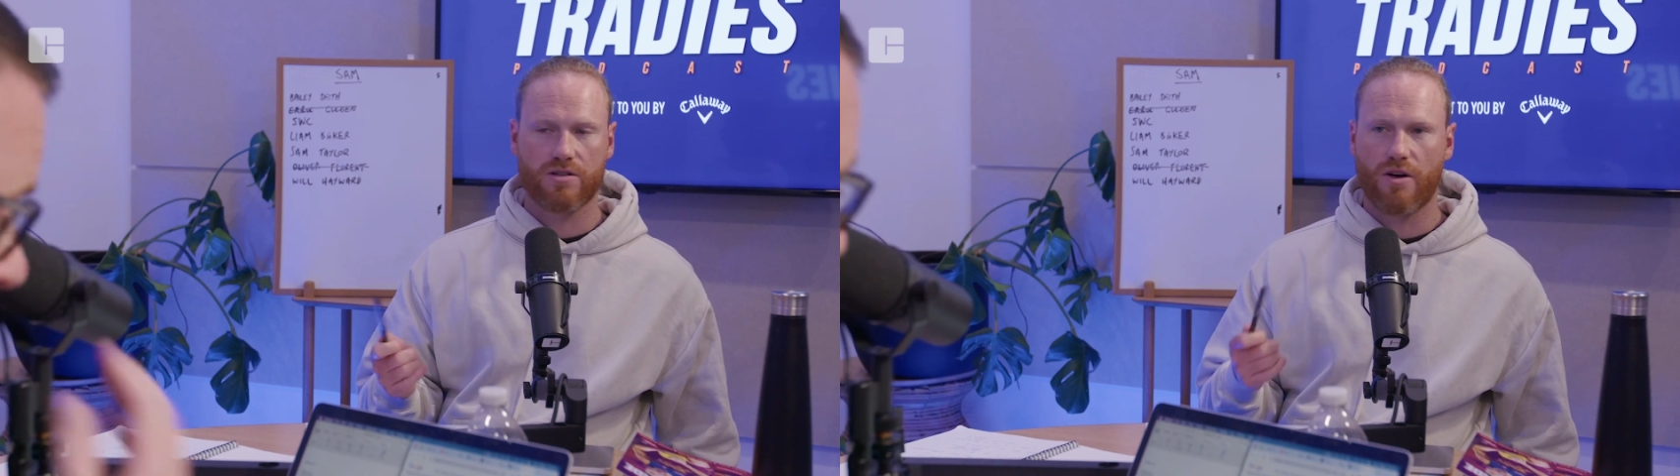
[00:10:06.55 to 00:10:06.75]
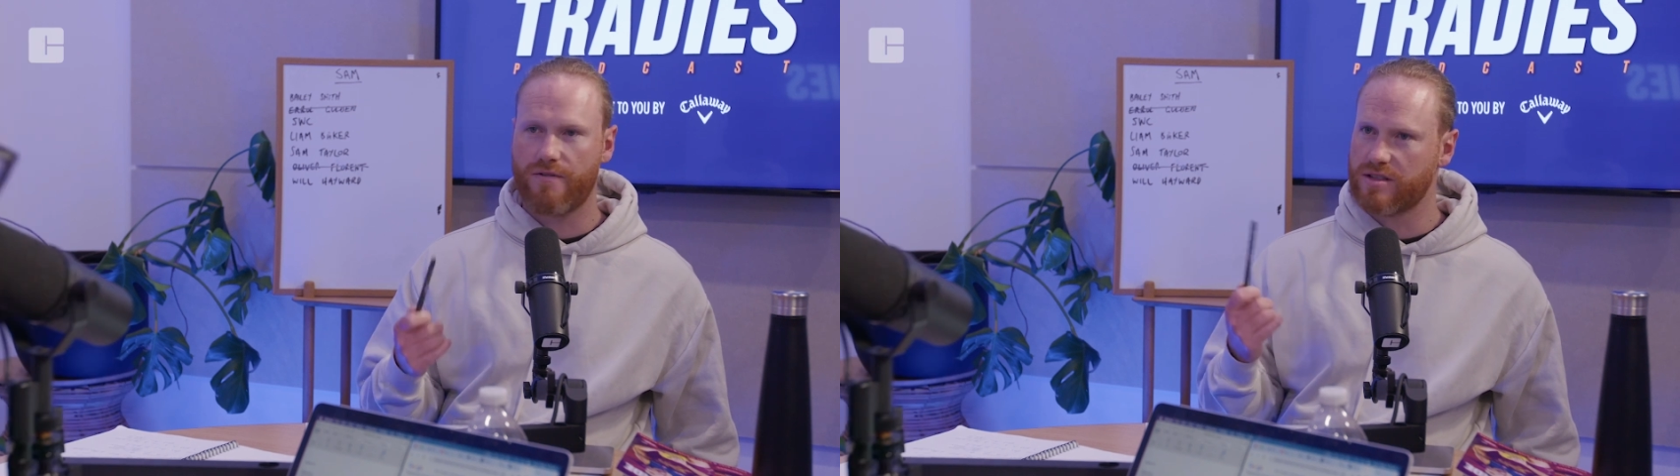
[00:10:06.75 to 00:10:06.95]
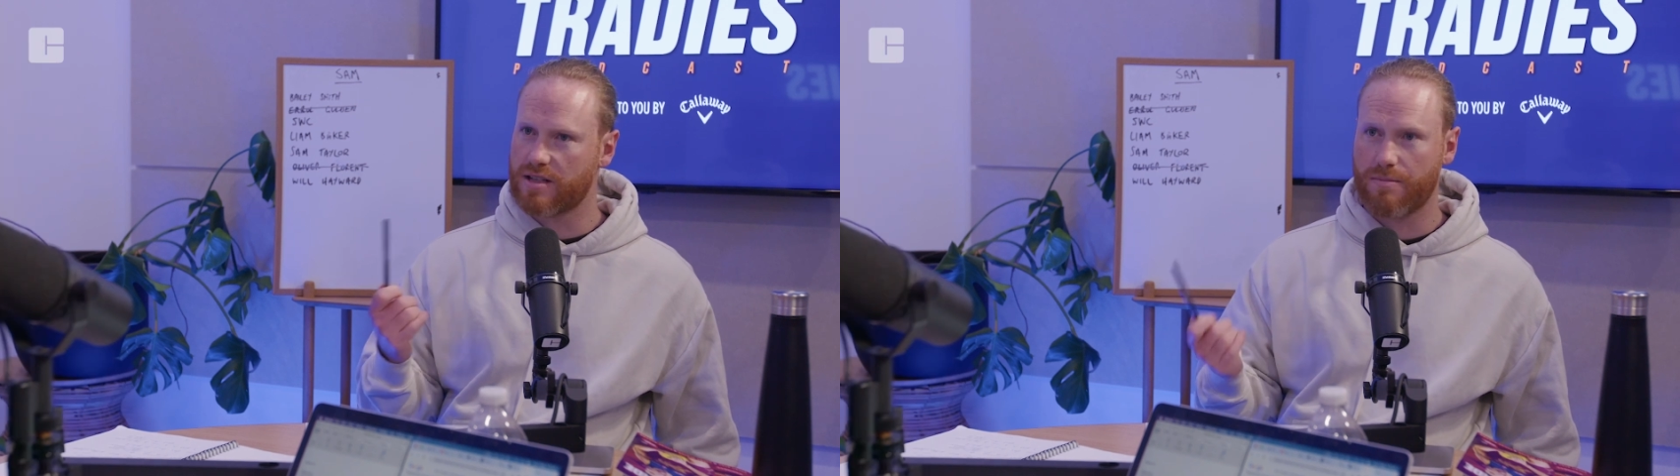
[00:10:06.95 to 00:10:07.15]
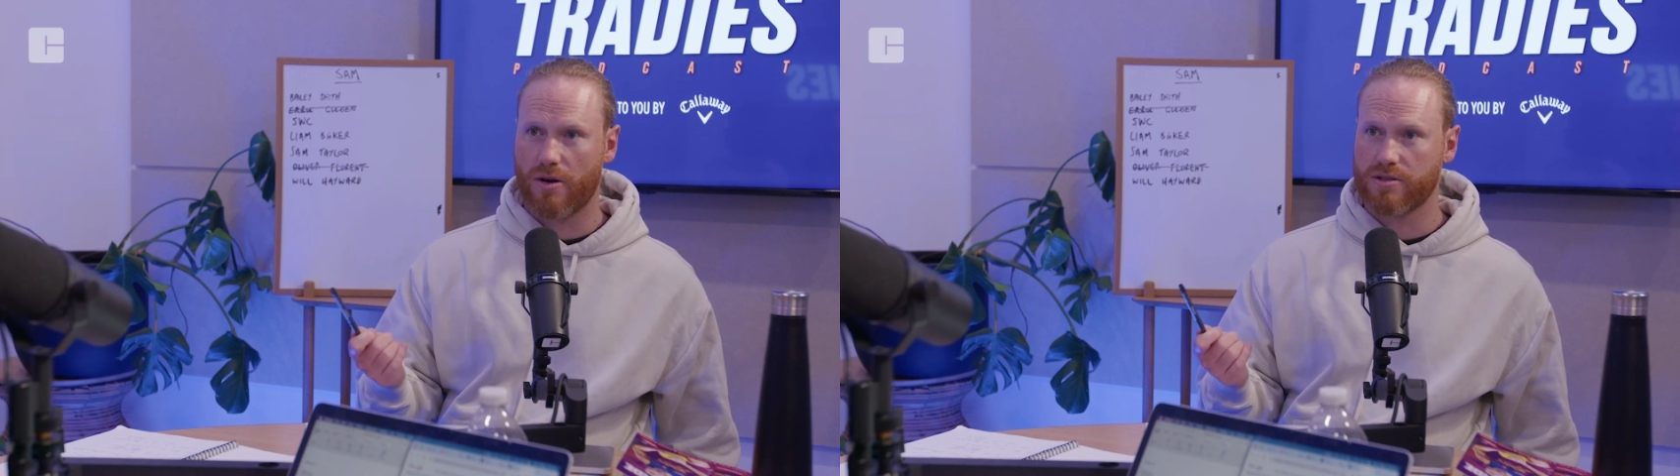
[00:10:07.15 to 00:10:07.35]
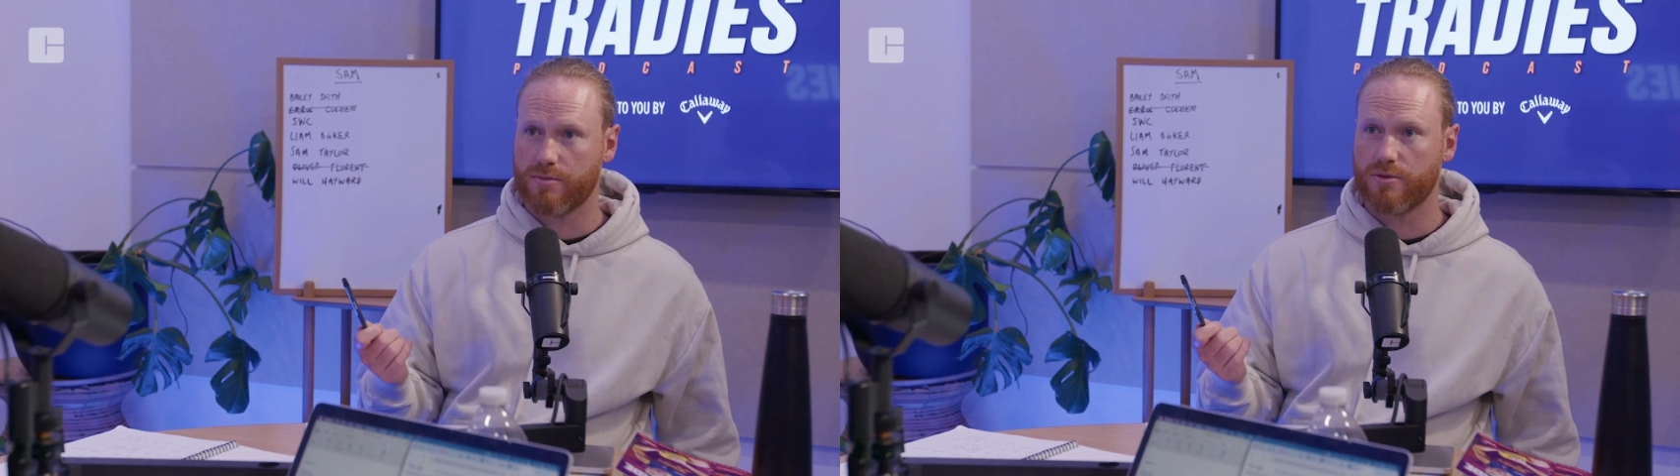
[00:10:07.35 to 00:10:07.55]
It's not physically
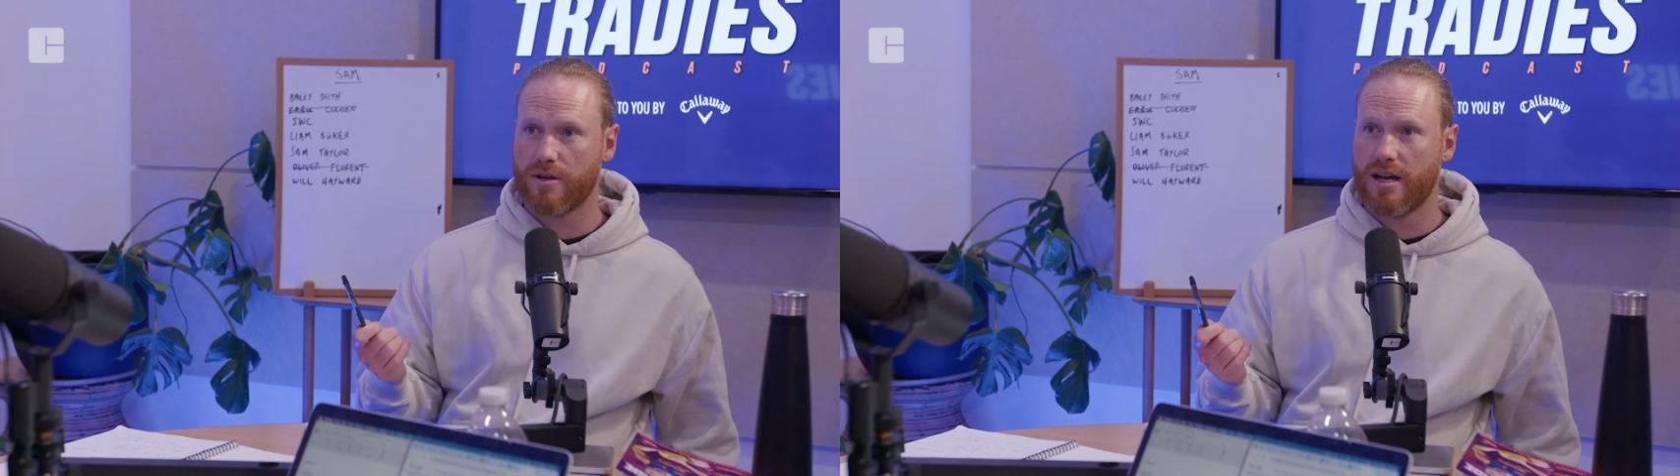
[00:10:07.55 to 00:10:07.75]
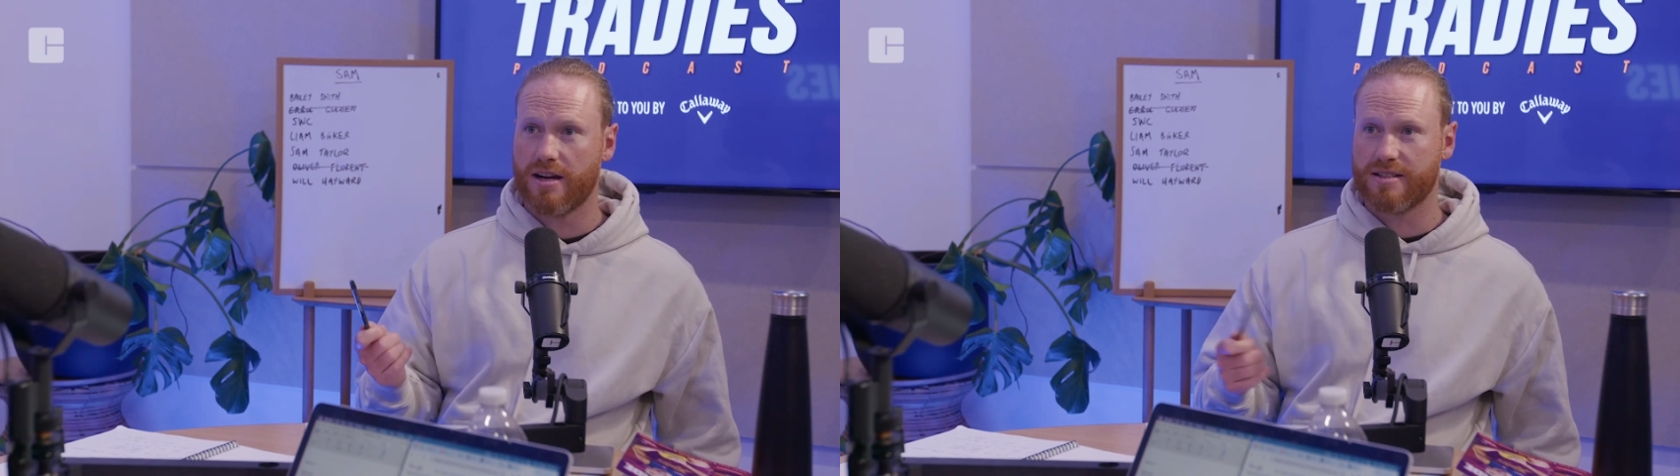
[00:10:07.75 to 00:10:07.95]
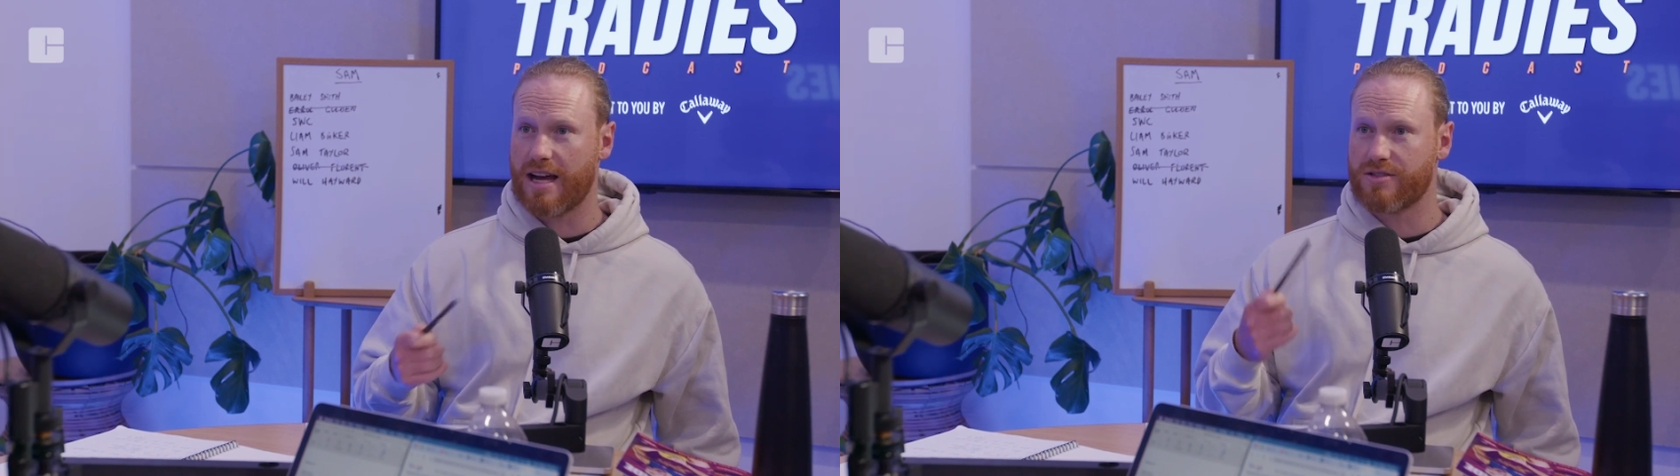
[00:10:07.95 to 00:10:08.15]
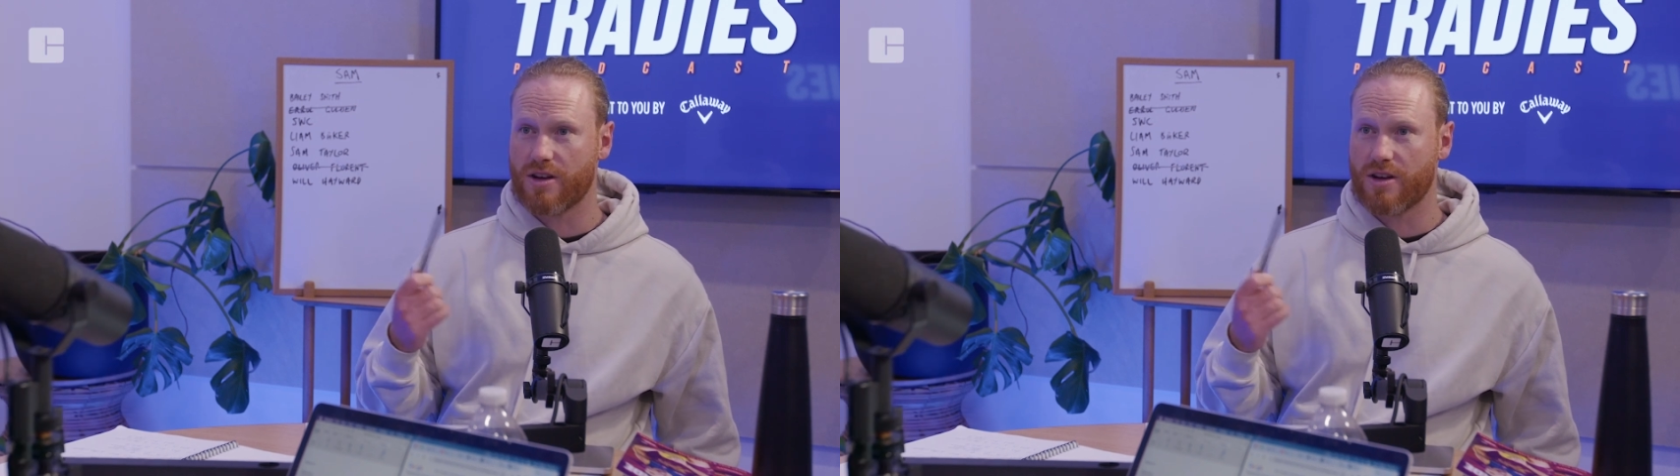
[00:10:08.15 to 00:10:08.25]
possible because they have